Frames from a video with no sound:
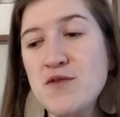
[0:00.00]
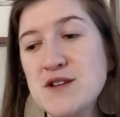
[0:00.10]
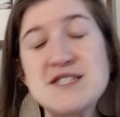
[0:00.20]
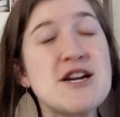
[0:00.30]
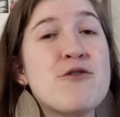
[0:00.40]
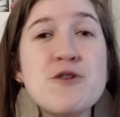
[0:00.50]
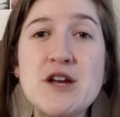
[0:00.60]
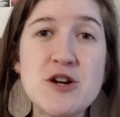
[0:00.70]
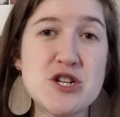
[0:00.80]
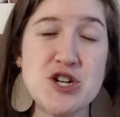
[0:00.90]

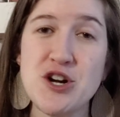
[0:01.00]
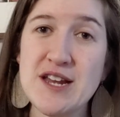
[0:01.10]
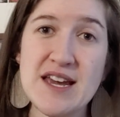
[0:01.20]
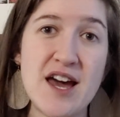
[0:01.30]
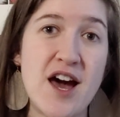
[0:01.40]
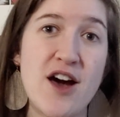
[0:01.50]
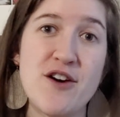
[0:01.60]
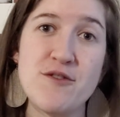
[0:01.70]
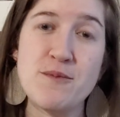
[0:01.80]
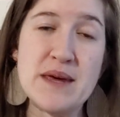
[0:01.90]
several-year journey
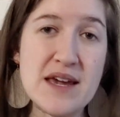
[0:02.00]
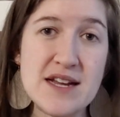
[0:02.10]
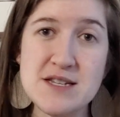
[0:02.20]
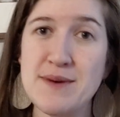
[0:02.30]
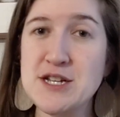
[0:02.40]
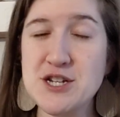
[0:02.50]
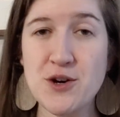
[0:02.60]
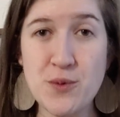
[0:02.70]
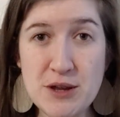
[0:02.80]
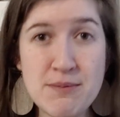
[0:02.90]
of being in
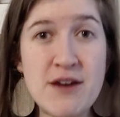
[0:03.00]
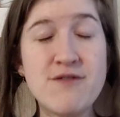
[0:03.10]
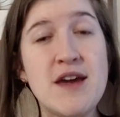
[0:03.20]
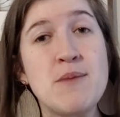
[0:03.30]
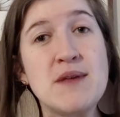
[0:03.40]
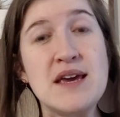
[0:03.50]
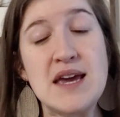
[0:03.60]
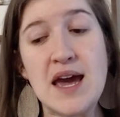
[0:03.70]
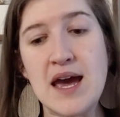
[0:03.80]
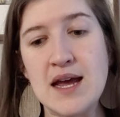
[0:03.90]
dementia with my
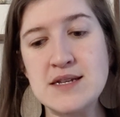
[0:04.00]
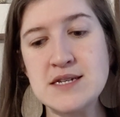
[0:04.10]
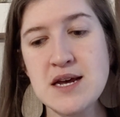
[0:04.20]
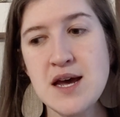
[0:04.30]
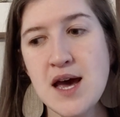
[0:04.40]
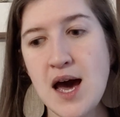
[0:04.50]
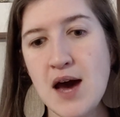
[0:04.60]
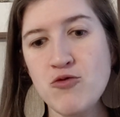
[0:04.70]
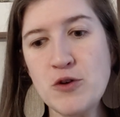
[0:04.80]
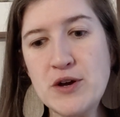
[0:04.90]
family, and
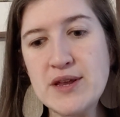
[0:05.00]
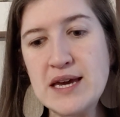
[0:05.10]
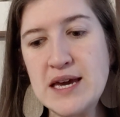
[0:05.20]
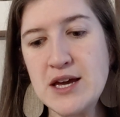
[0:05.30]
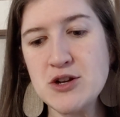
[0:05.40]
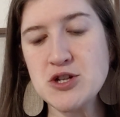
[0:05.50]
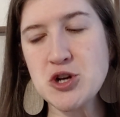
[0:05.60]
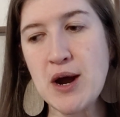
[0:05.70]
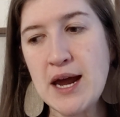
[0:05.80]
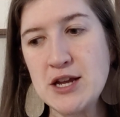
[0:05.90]
really
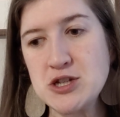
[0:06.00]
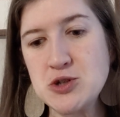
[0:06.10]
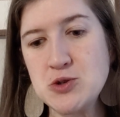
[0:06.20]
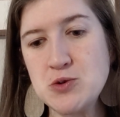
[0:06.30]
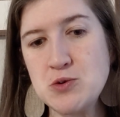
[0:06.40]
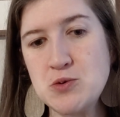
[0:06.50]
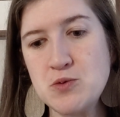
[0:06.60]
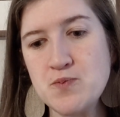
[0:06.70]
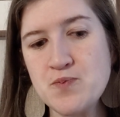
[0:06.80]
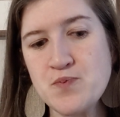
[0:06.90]
trying to
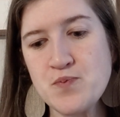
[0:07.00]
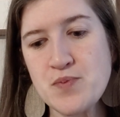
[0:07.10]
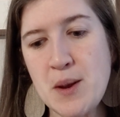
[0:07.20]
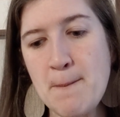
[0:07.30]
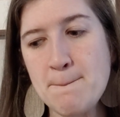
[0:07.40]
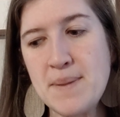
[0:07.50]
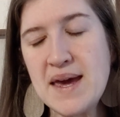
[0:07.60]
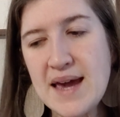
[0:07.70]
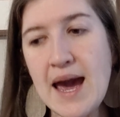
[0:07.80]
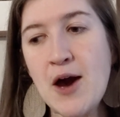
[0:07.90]

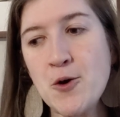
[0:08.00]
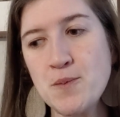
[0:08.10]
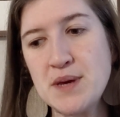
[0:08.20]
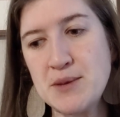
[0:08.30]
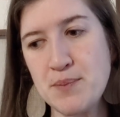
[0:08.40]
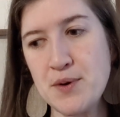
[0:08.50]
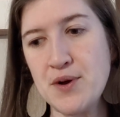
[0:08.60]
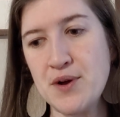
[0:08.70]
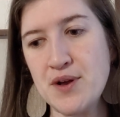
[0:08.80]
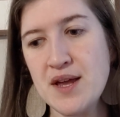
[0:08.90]
pick out
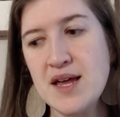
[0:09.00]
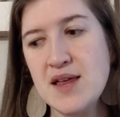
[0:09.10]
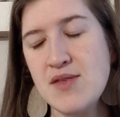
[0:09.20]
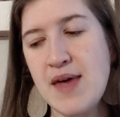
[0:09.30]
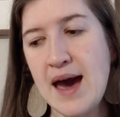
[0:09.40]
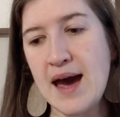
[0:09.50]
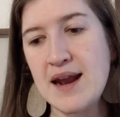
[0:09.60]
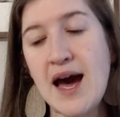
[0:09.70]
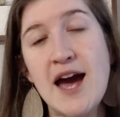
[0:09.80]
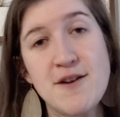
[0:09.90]
people that
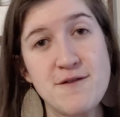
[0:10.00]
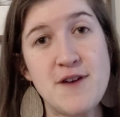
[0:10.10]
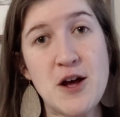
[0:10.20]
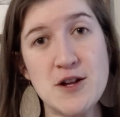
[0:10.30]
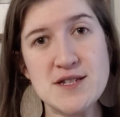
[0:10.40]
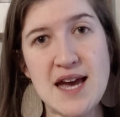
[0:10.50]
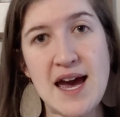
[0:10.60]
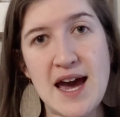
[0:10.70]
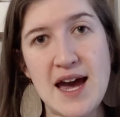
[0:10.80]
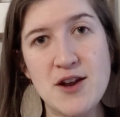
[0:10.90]
I felt
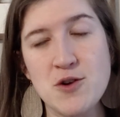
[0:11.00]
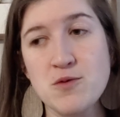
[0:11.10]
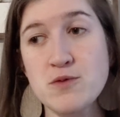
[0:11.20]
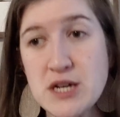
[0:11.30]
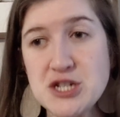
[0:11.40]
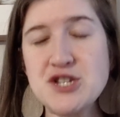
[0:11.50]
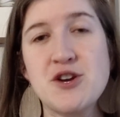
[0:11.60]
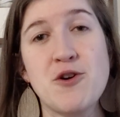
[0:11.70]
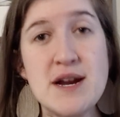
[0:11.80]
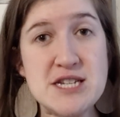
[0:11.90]
had reached
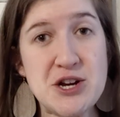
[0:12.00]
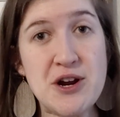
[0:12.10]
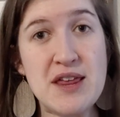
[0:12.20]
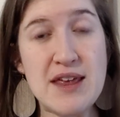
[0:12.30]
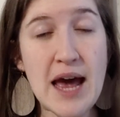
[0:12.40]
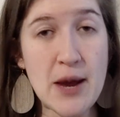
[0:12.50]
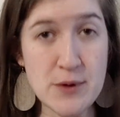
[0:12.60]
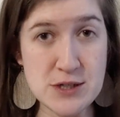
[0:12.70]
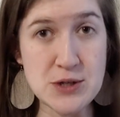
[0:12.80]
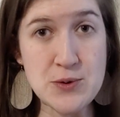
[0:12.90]
the criteria that I
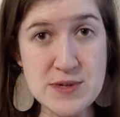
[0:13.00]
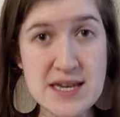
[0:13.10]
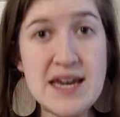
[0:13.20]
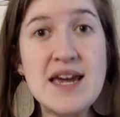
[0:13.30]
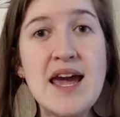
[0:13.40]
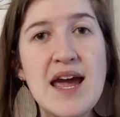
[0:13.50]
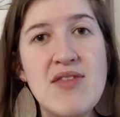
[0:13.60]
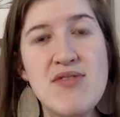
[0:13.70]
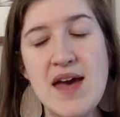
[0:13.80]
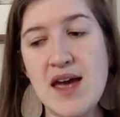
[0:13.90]
was using,
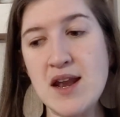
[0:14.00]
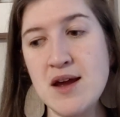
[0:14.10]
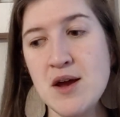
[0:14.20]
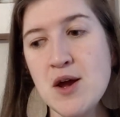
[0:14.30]
and then